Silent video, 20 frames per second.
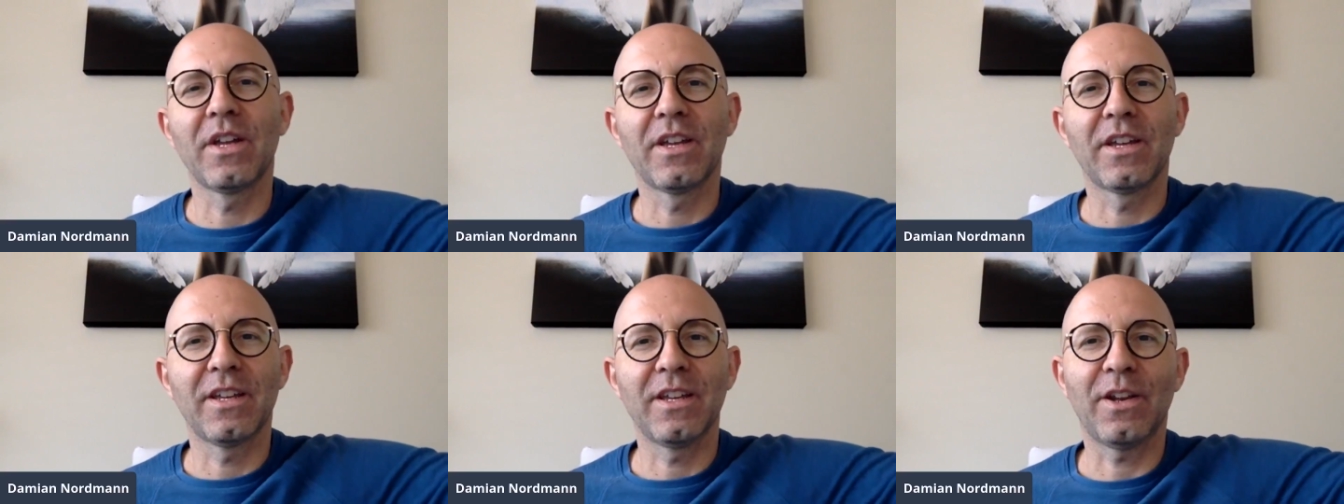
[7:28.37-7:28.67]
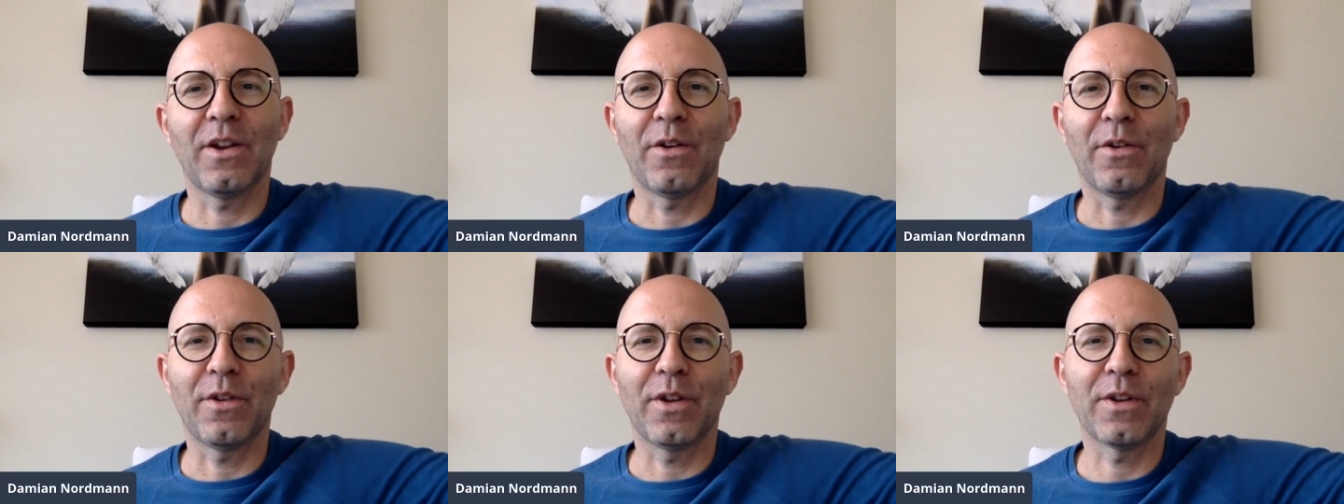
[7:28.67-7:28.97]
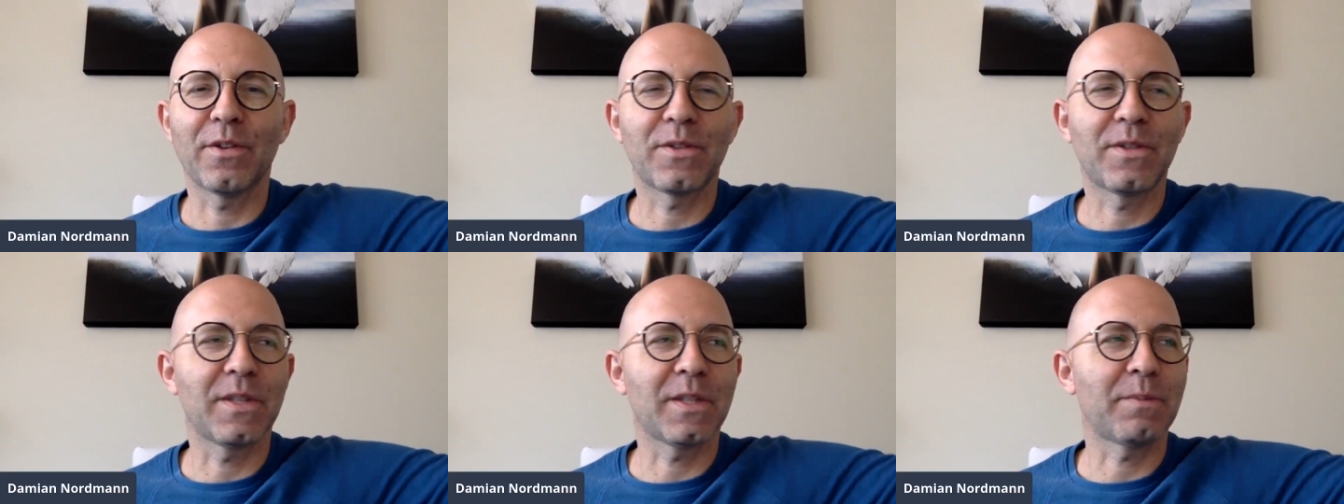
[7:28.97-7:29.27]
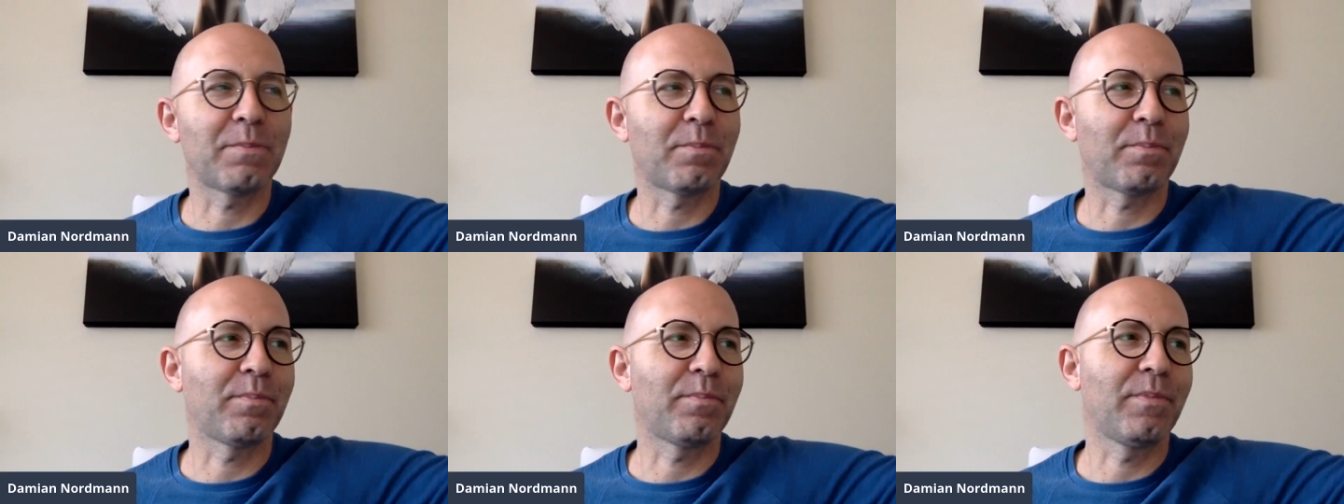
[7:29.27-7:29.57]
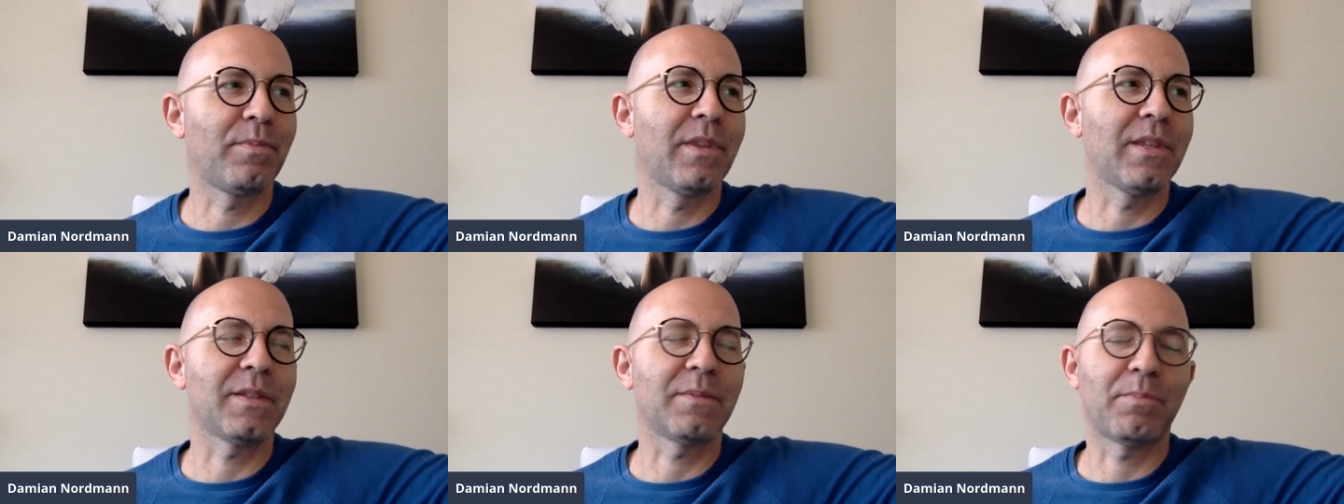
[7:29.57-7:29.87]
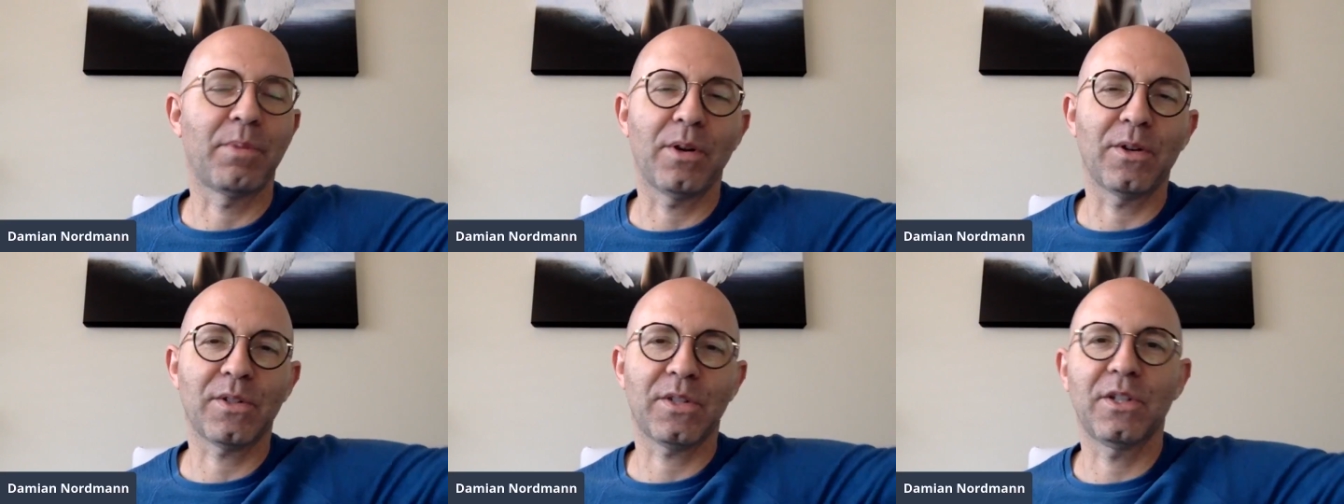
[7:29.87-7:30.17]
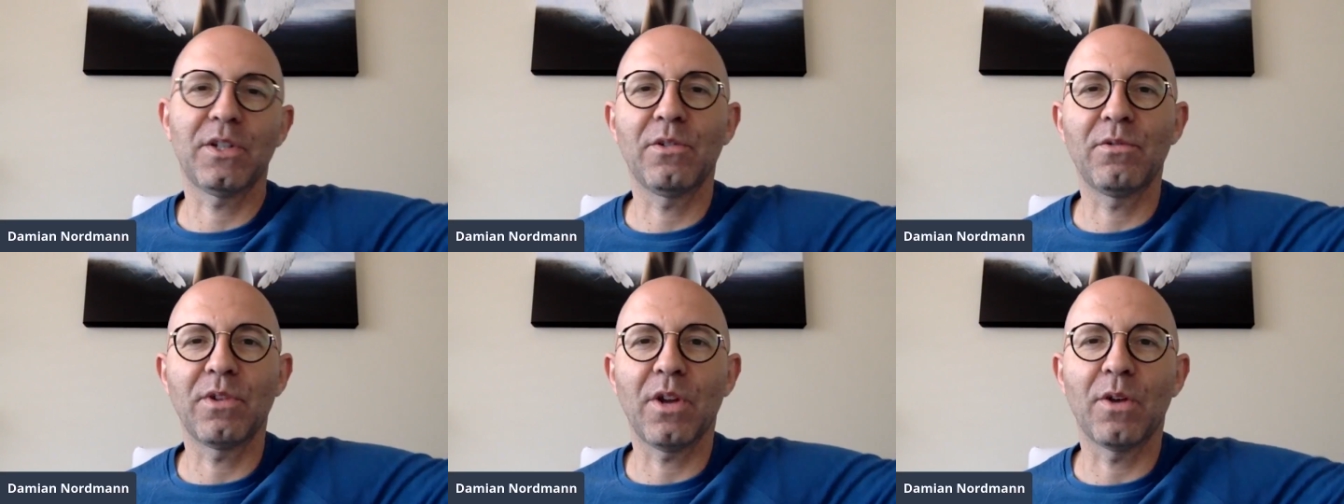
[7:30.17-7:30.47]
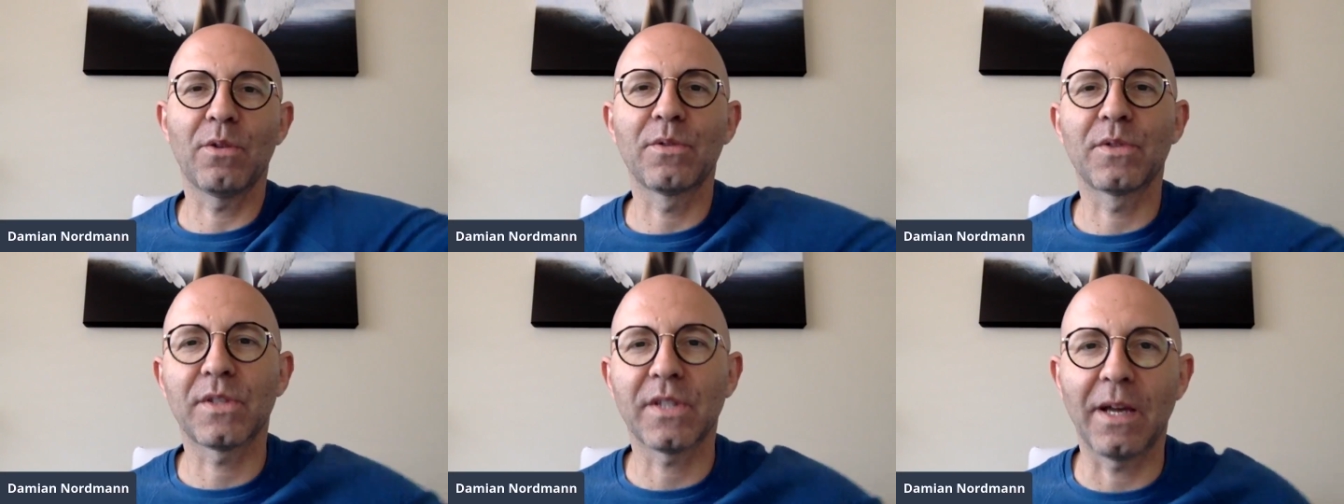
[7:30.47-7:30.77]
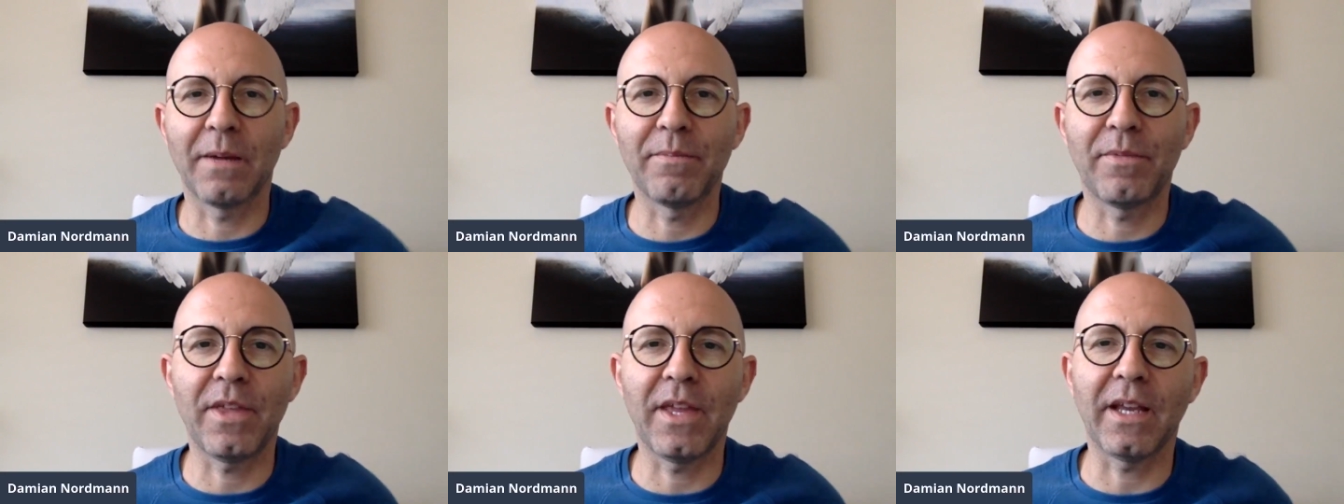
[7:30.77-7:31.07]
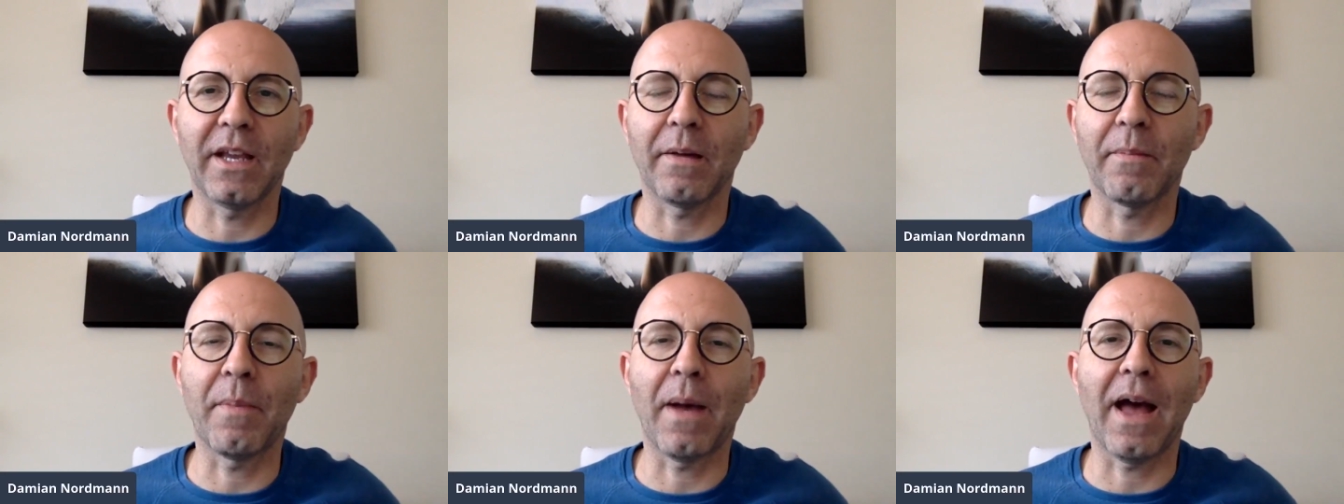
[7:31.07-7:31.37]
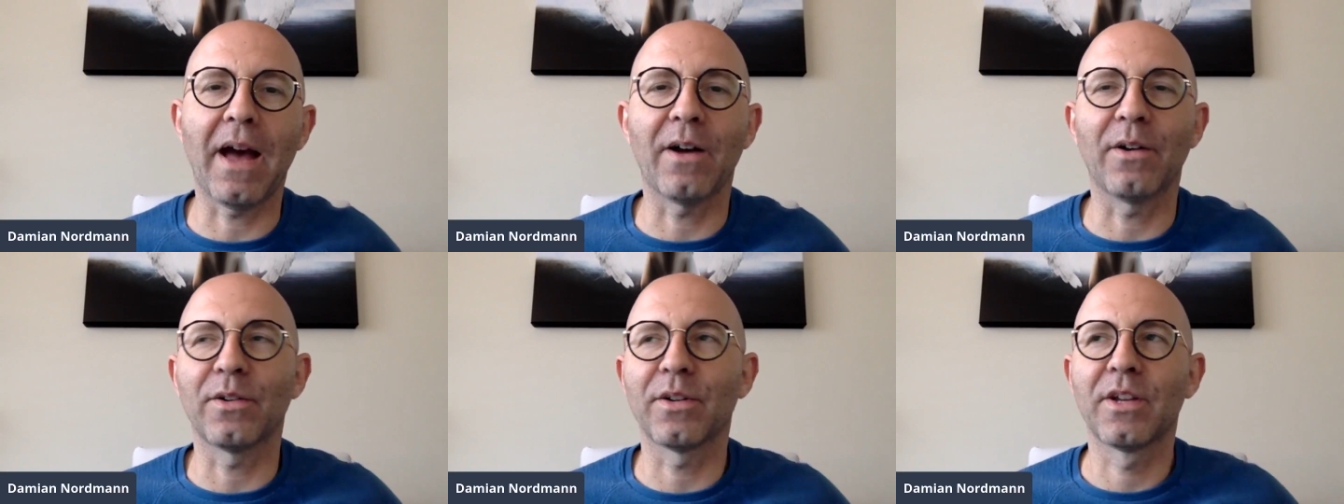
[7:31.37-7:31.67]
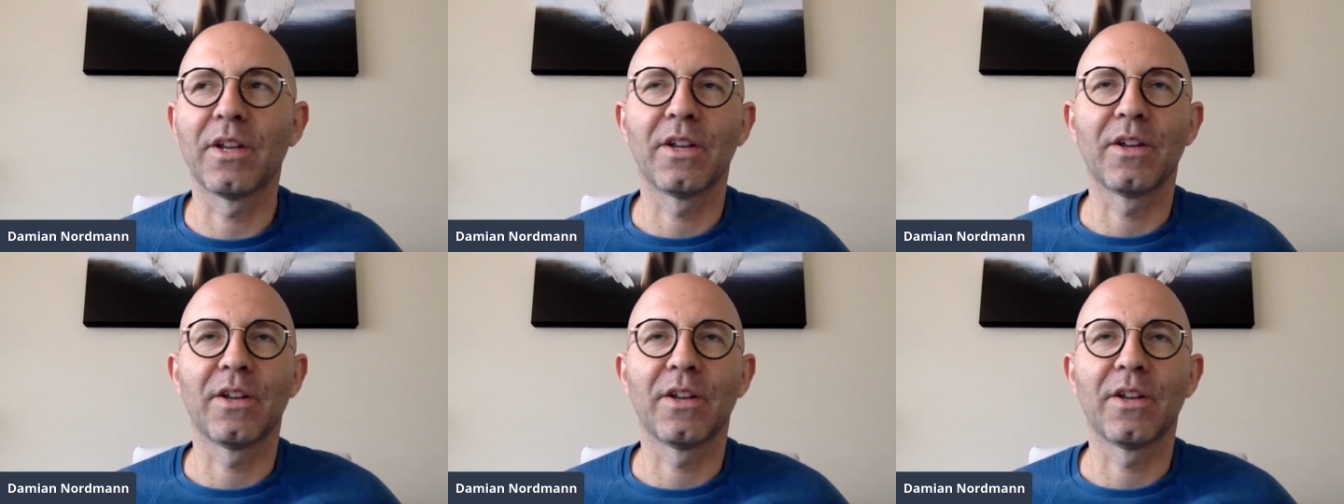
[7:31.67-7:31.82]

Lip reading: here's this person who knows something about